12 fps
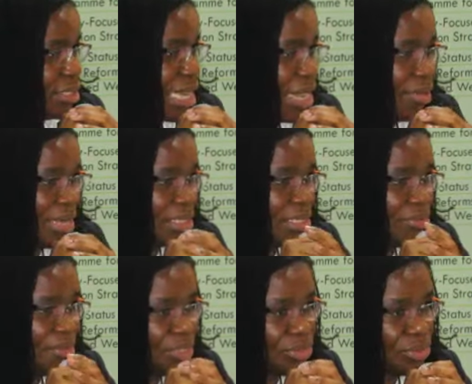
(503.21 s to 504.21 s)
direct
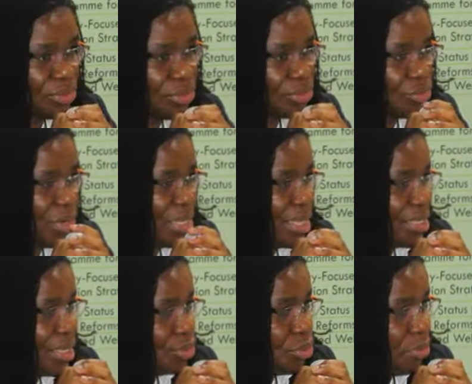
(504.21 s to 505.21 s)
investors, whether
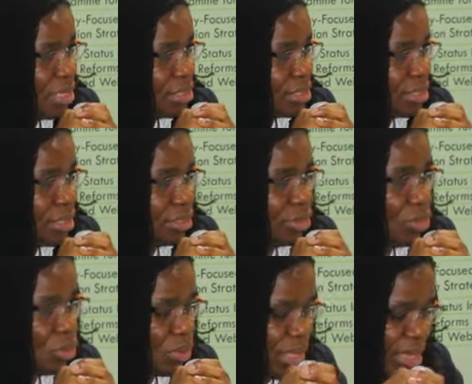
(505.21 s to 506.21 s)
they're domestic
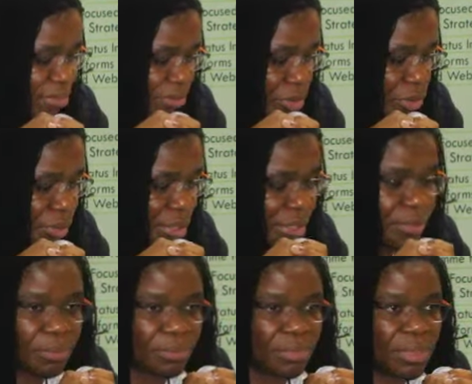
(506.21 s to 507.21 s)
or they're foreign.
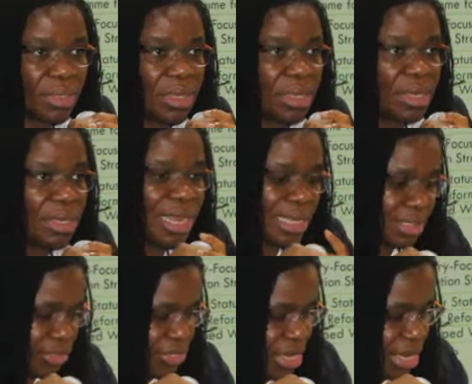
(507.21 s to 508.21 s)

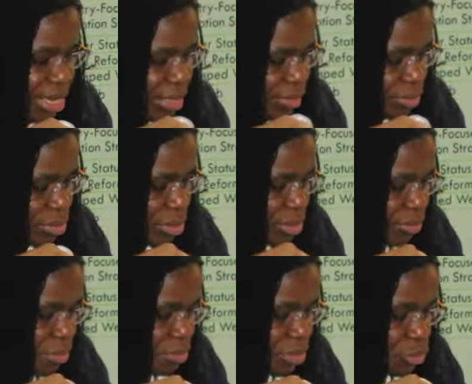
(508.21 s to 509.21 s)
Last year,
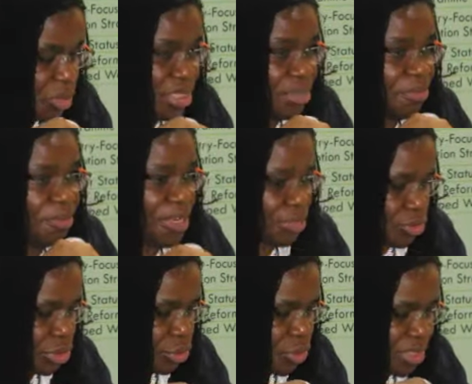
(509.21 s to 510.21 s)
from the 21st
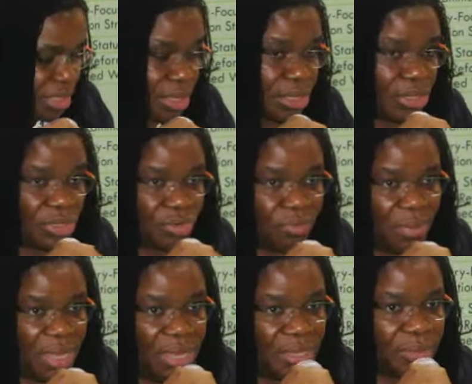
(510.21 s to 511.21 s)
to the 23rd of
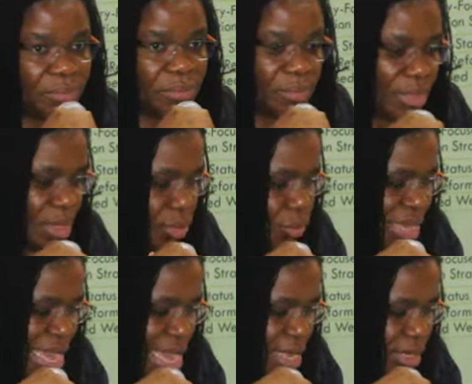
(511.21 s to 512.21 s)
May,
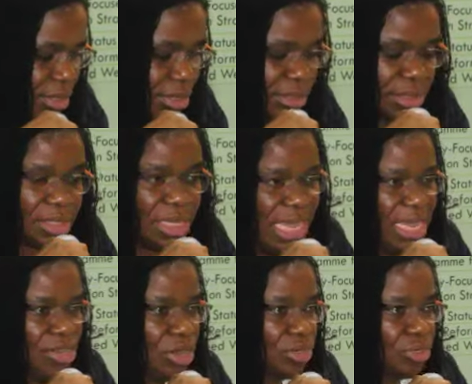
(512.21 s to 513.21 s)
we held
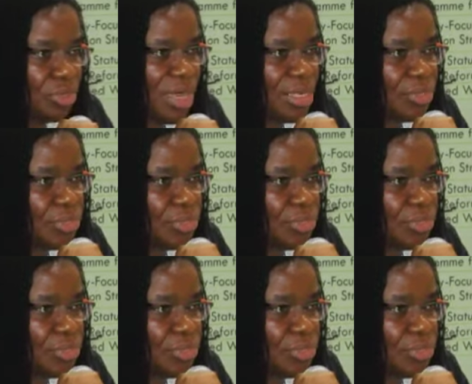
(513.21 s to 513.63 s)
the inaugural